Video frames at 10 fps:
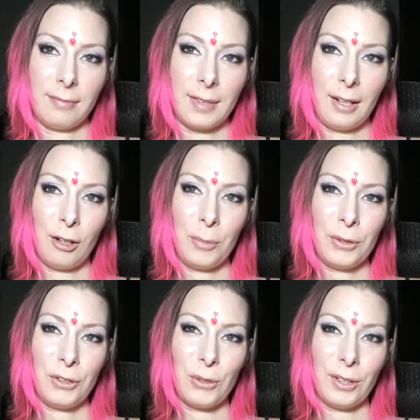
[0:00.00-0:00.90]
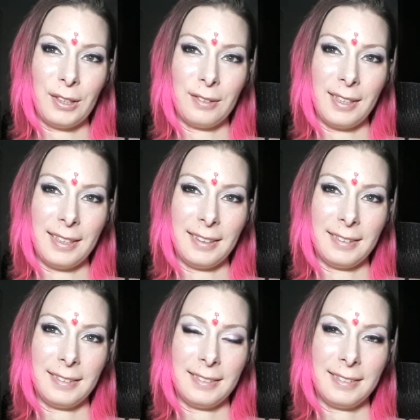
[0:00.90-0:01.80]
I hope you enjoyed the reading.
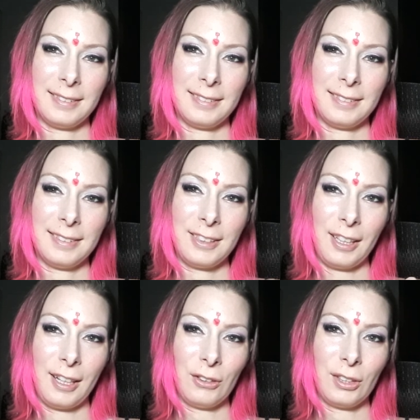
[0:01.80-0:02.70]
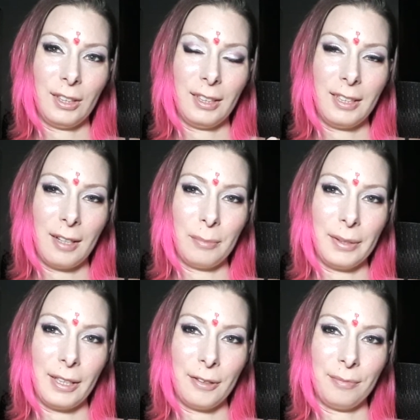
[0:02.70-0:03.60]
Check out the link down
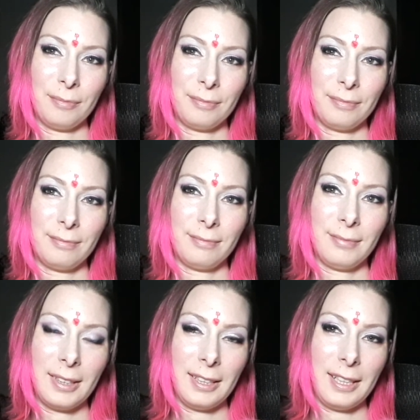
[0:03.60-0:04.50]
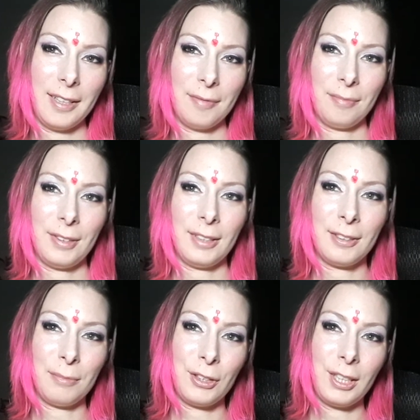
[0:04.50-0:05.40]
below. All right? There's
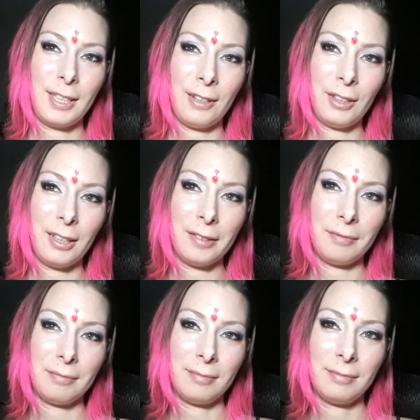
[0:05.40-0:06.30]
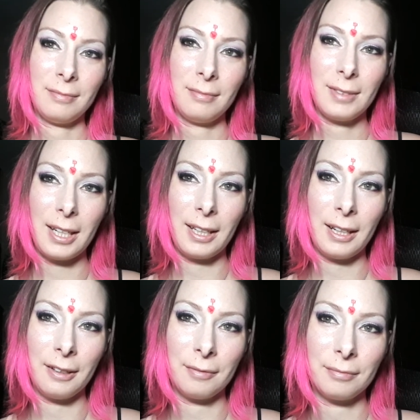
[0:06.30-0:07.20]
some shit down there. Take care.